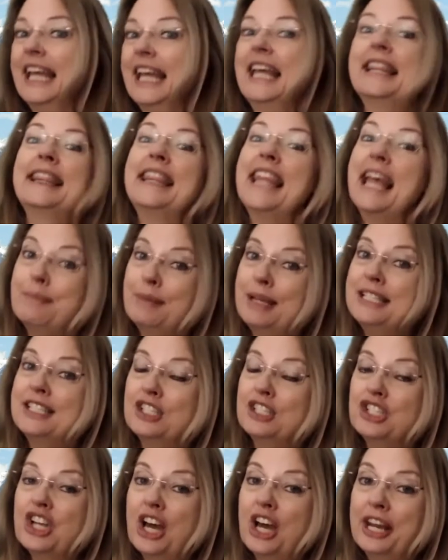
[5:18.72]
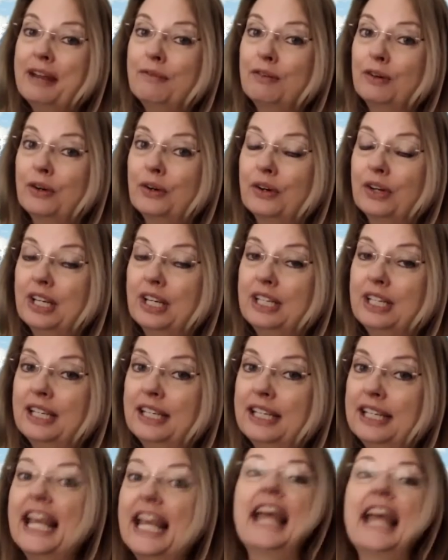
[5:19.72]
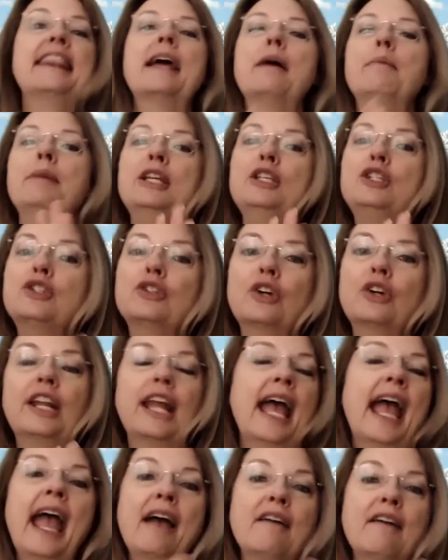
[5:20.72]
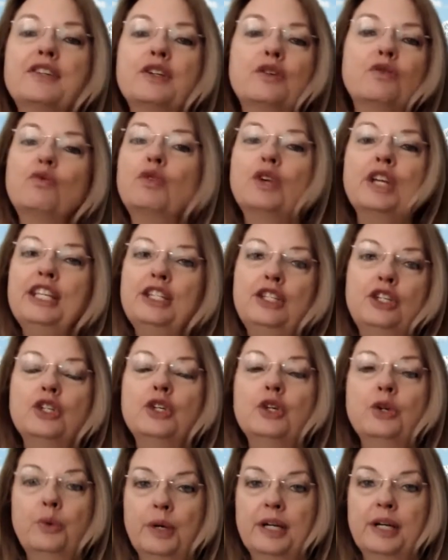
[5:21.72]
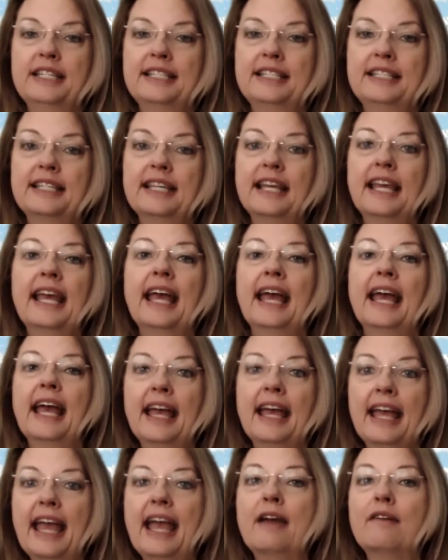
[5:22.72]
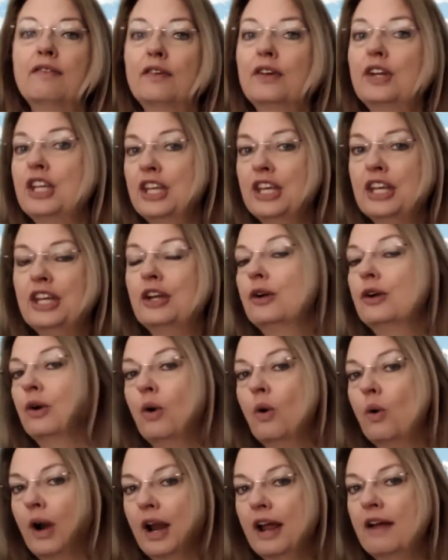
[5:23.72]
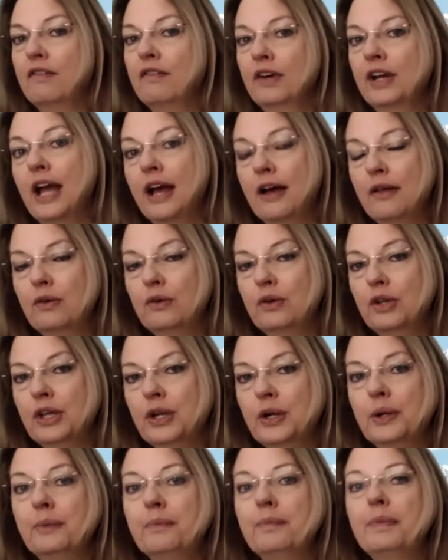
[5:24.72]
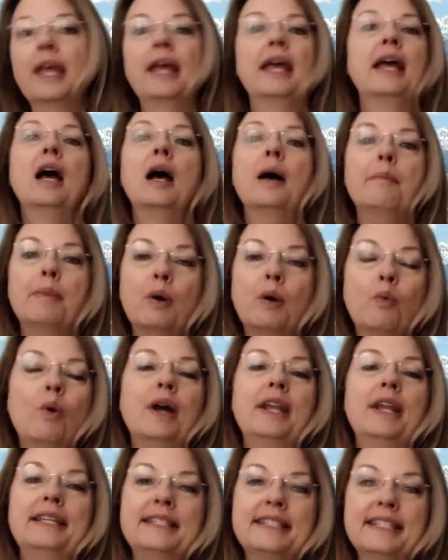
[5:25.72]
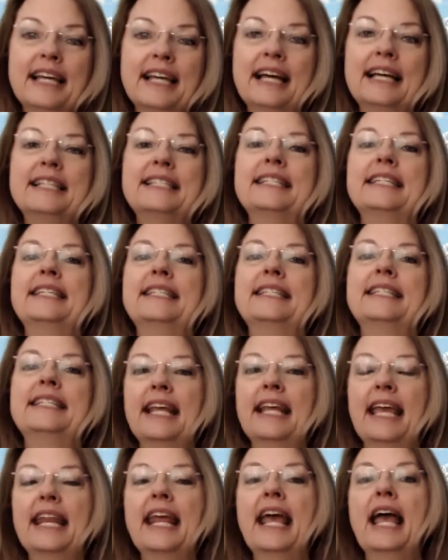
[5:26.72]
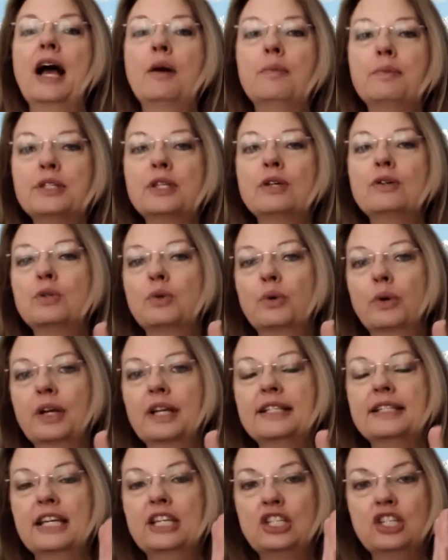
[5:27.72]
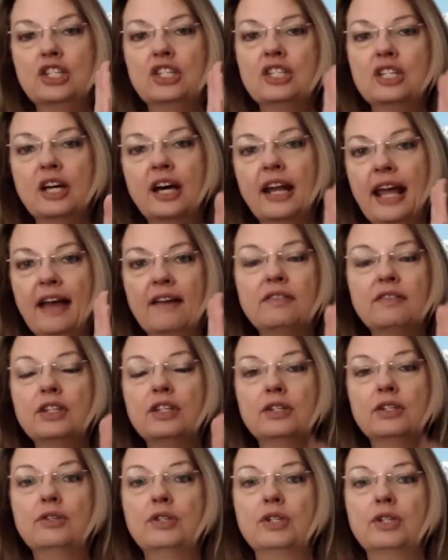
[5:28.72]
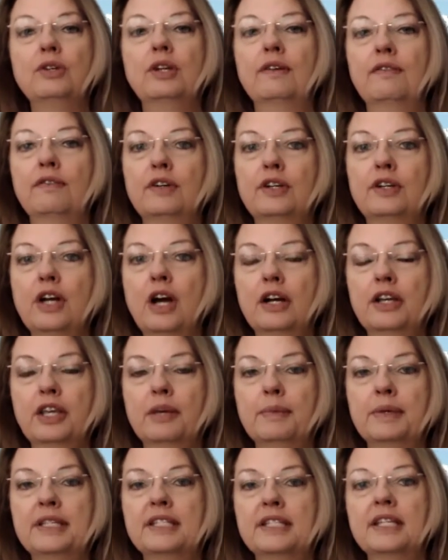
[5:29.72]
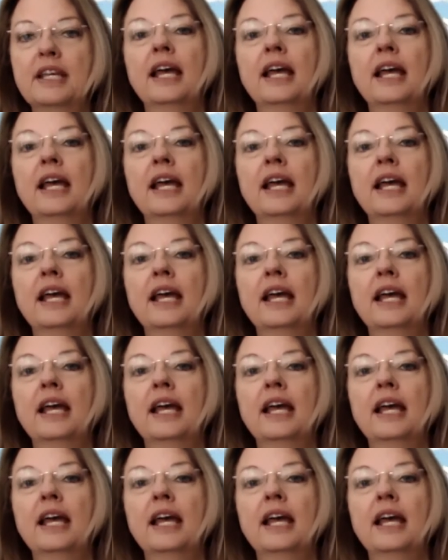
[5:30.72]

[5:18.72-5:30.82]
That means it's not evergreen. That means you're going to have to redo it every year or every other year. But what it does is it helps those organizations not have to do two different documents.